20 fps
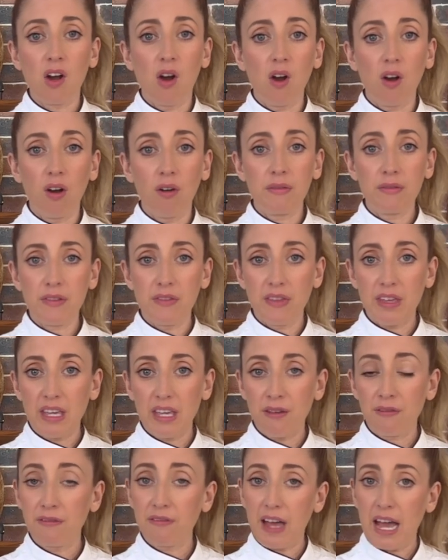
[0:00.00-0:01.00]
of
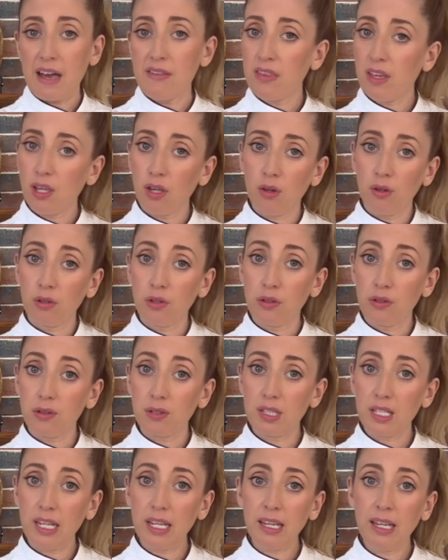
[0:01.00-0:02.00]
the fat that you're
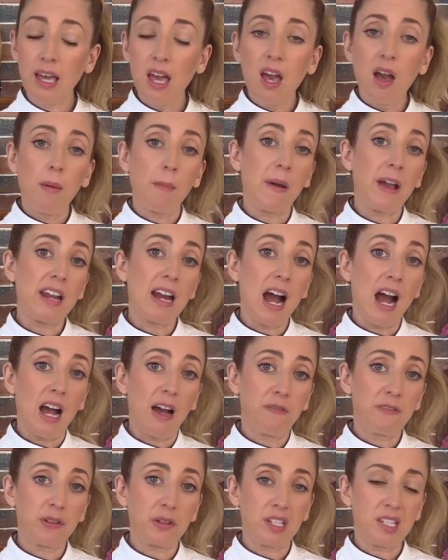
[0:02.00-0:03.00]
using. But
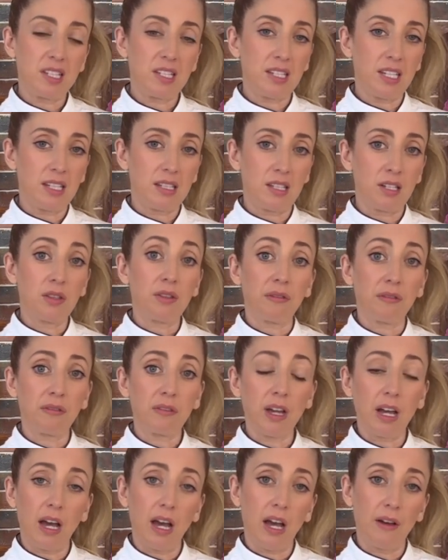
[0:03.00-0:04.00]
after it sits in
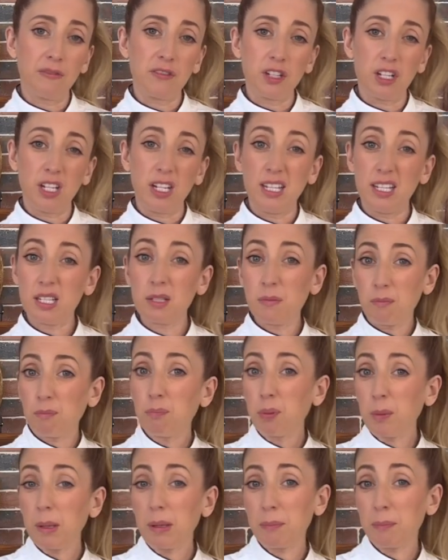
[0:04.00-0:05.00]
after it's
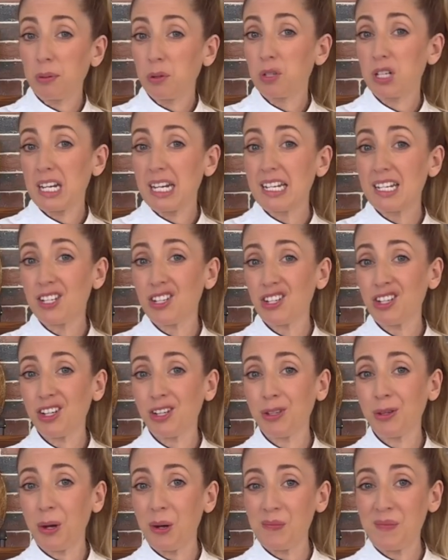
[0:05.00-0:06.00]
put into
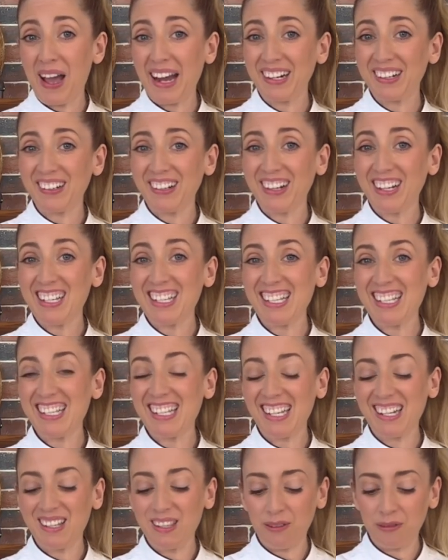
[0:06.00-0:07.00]
your macarons and
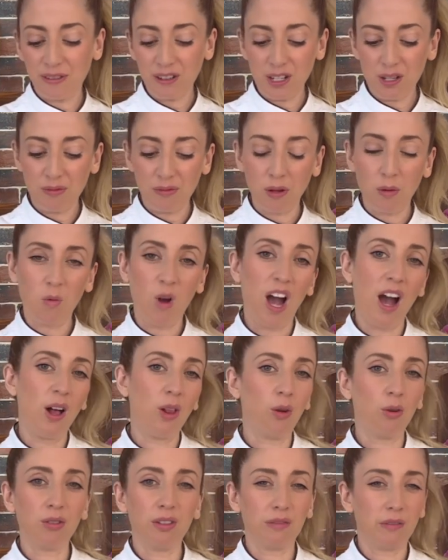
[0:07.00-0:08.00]
sit in the fridge for a
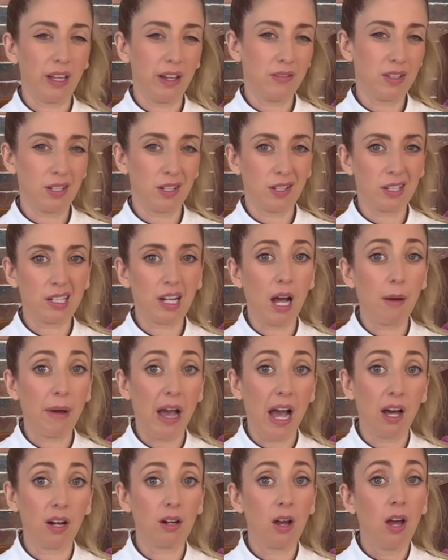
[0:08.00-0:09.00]
while, all the flavors are going to come out